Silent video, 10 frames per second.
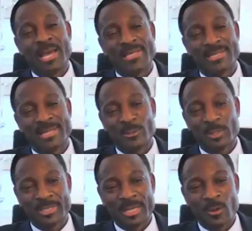B license
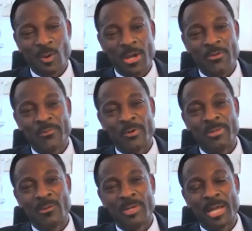was required for
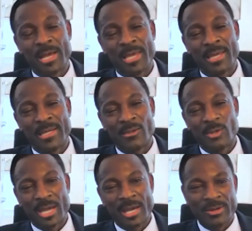me when I got in
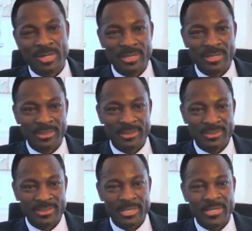the county,
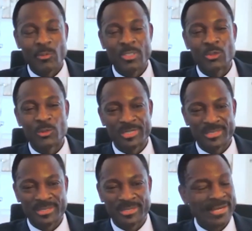starting with
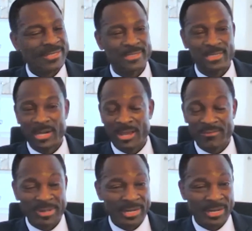transit. I still
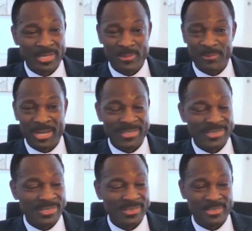have my Class B
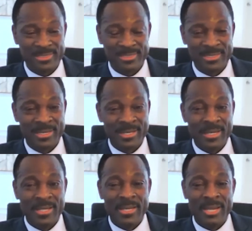license.
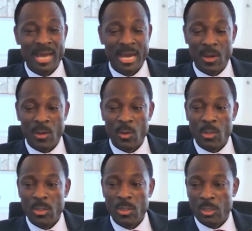
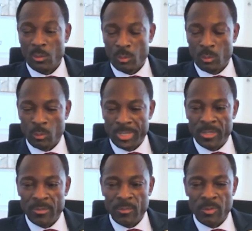Now,
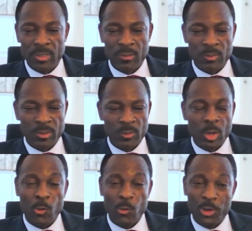
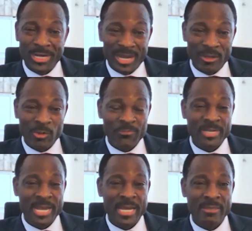we are running out
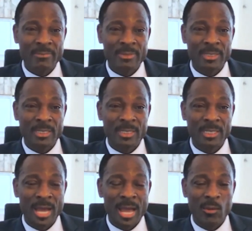of time.
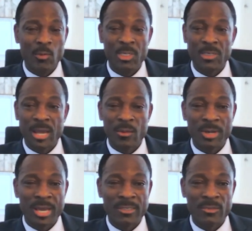I
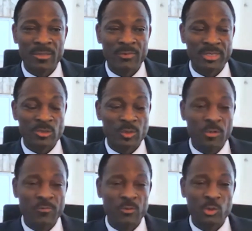would like to give each
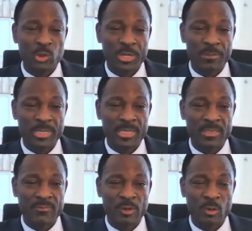one of you 30
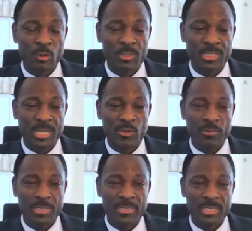minutes for closing
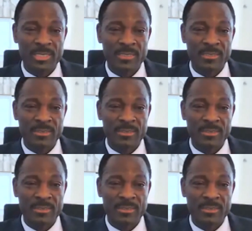arguments.